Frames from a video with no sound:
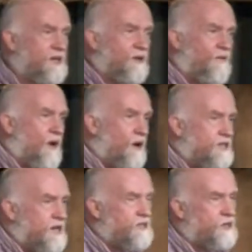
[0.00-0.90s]
Pharaoh, he
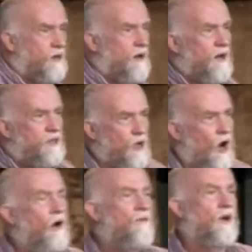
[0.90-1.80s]
says,
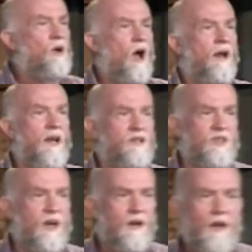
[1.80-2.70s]
Jehovah God has
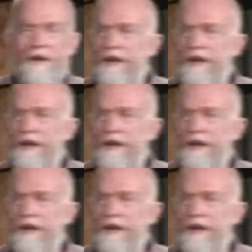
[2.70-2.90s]
said, let